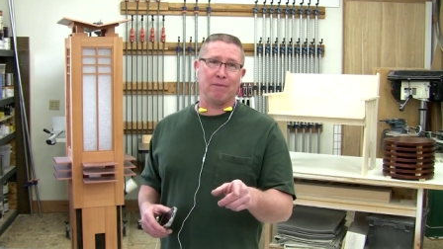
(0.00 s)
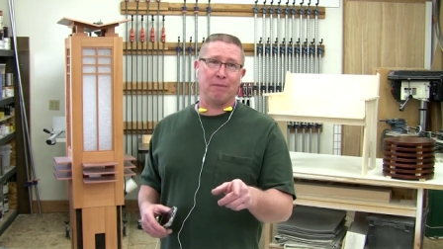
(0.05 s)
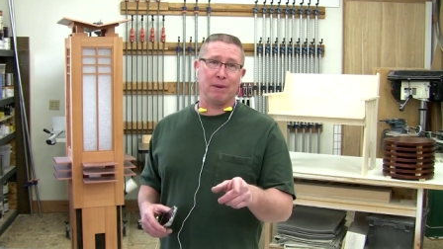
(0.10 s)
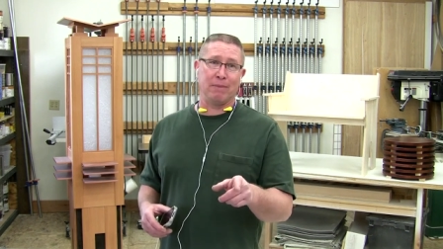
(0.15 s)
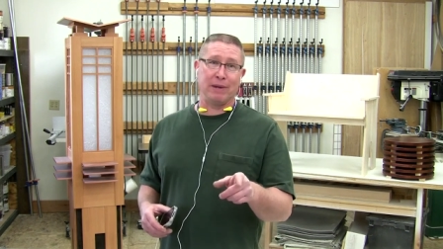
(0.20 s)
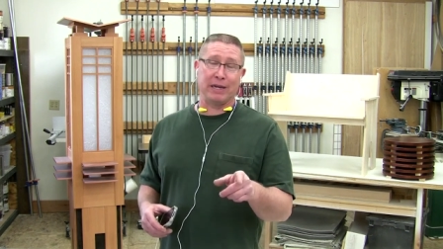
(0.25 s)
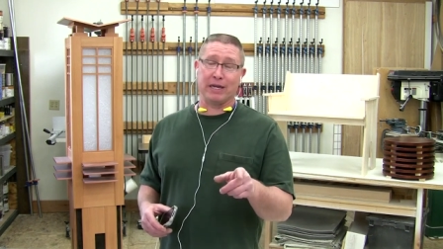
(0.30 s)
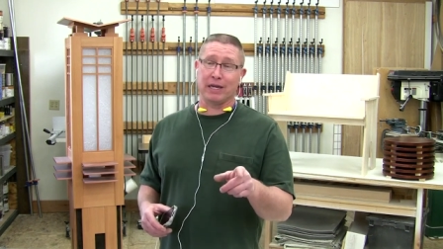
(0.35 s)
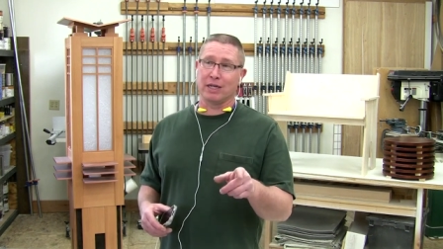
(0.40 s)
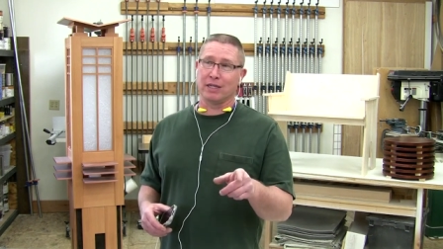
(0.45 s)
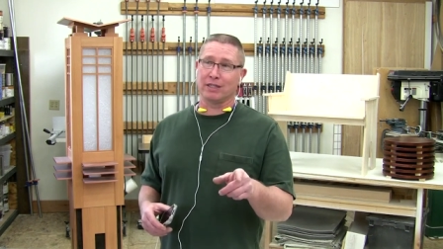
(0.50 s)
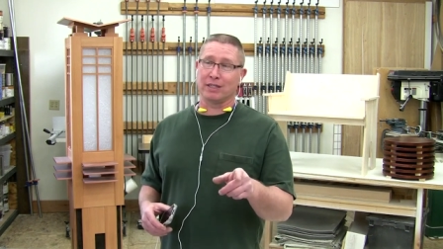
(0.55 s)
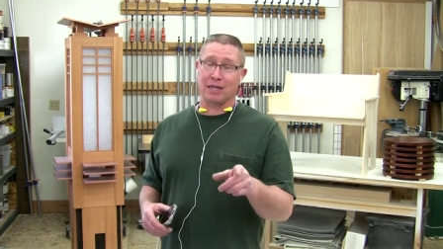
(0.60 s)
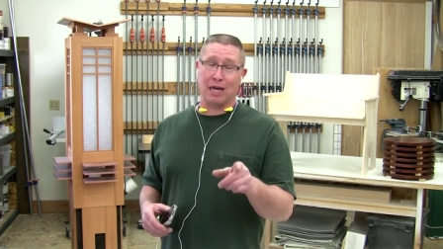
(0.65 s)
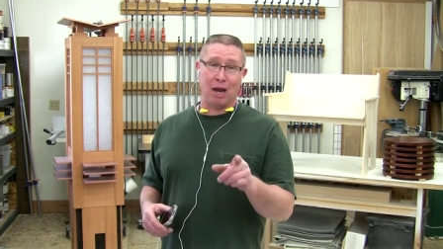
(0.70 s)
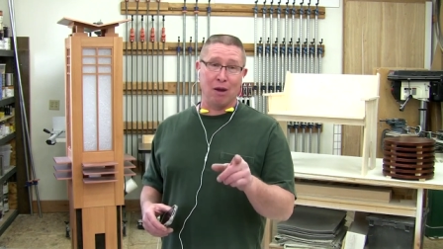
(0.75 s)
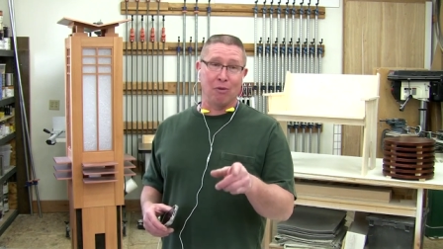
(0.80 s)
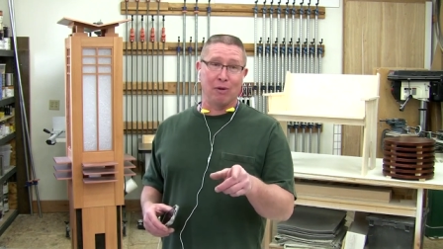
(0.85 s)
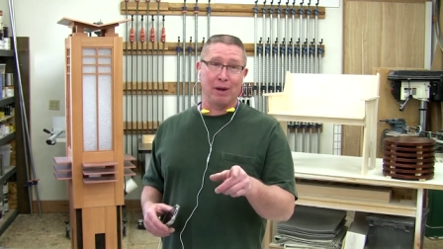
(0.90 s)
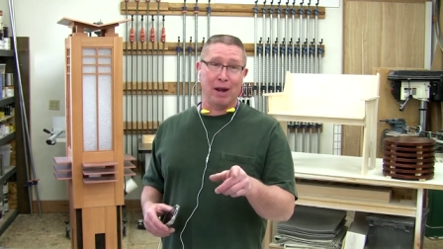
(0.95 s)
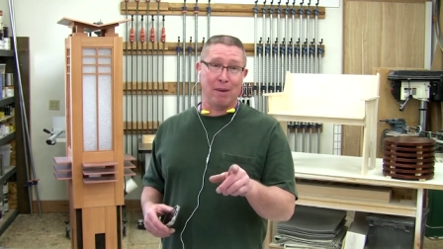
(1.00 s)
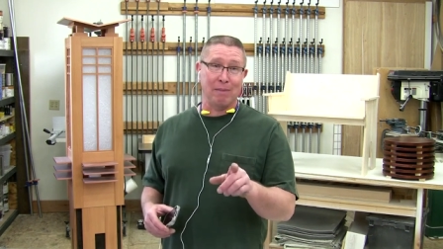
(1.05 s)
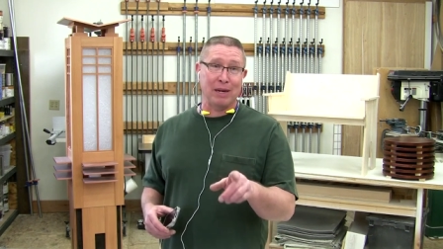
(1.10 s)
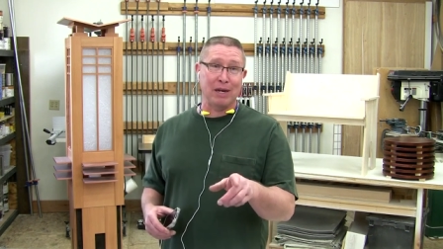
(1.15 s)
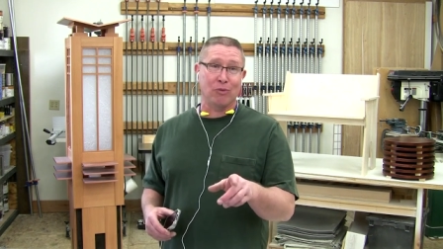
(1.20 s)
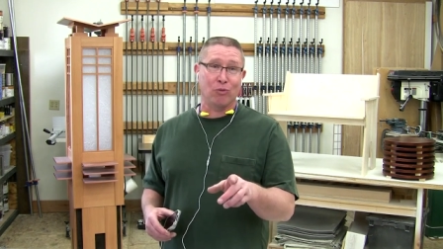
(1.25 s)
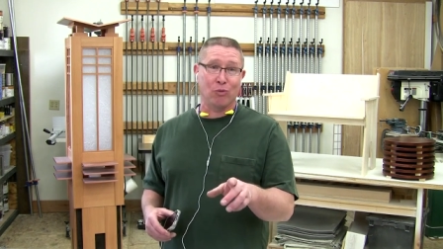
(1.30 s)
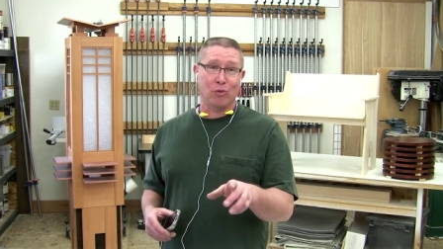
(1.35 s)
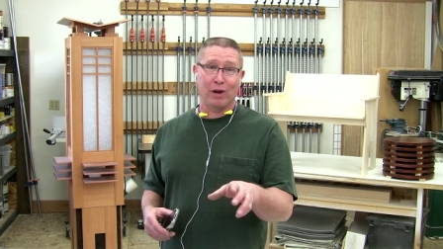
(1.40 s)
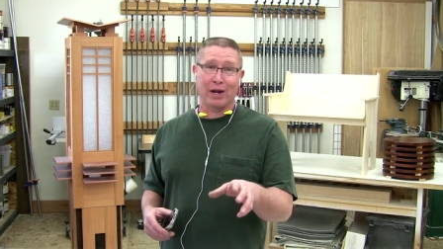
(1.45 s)
me because I, I
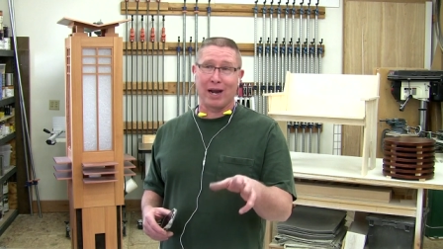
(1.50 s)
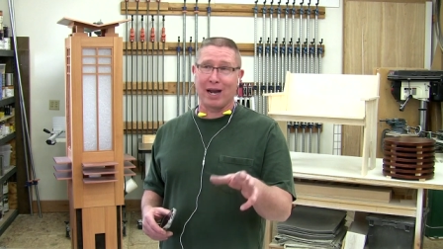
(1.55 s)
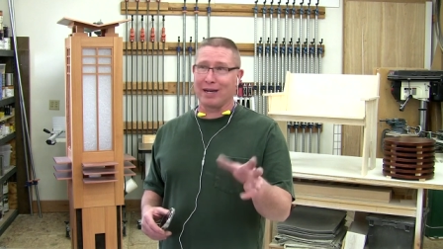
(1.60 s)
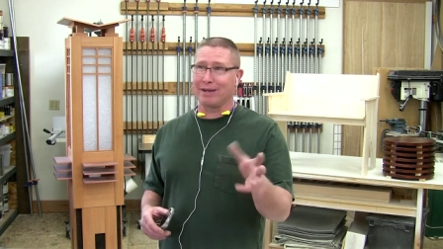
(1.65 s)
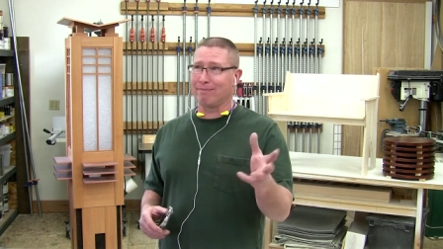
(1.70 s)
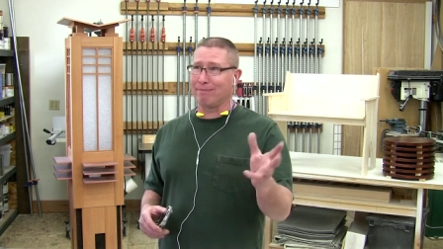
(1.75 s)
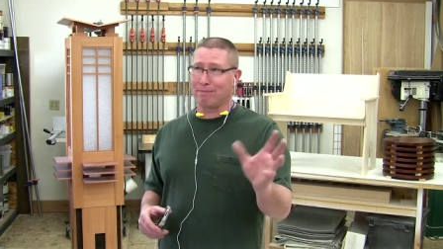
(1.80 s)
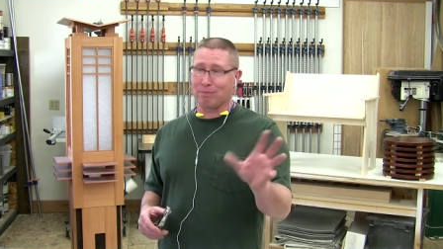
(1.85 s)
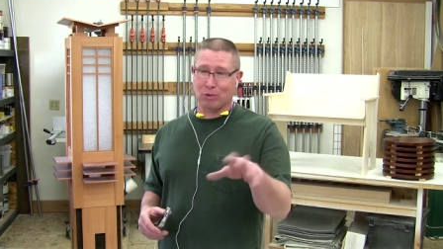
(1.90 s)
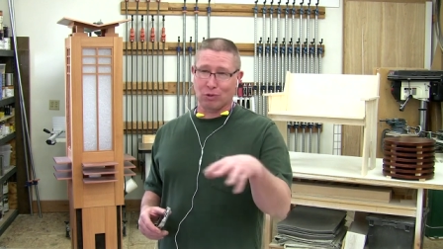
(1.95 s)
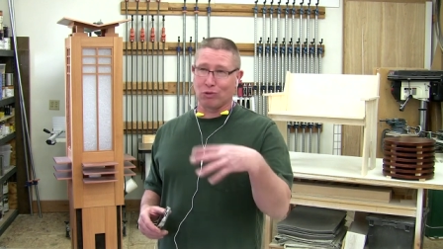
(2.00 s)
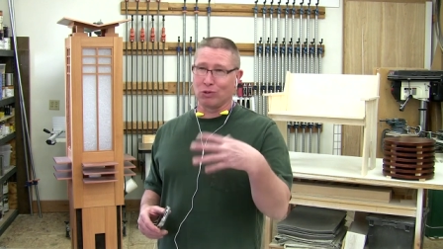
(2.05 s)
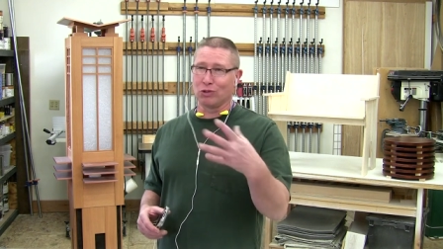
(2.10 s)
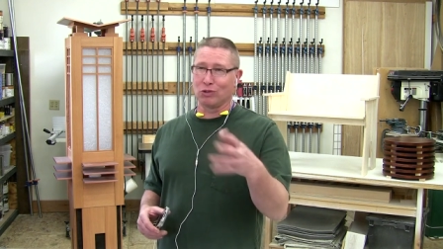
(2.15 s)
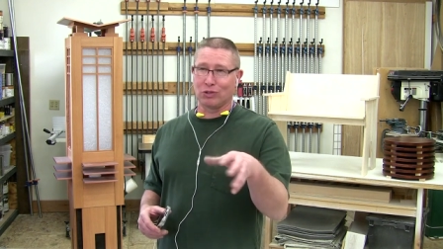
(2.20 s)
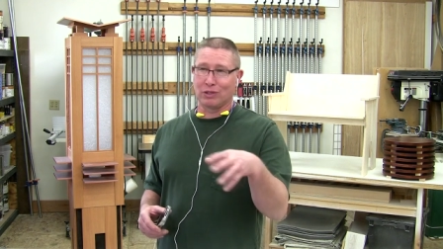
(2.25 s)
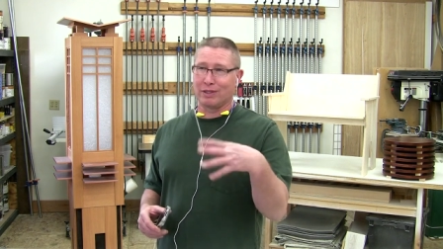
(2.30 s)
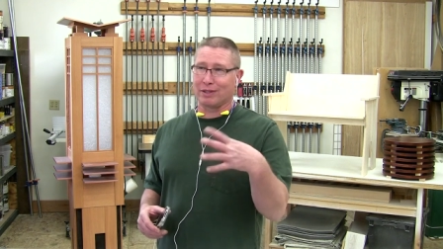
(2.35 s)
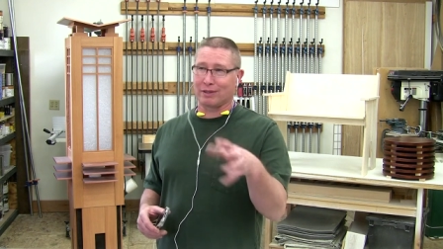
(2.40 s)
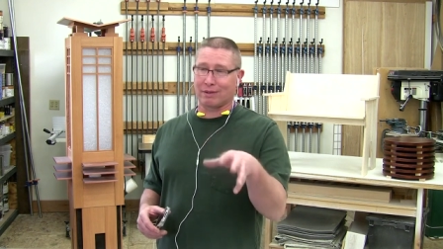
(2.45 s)
mean, when I cruise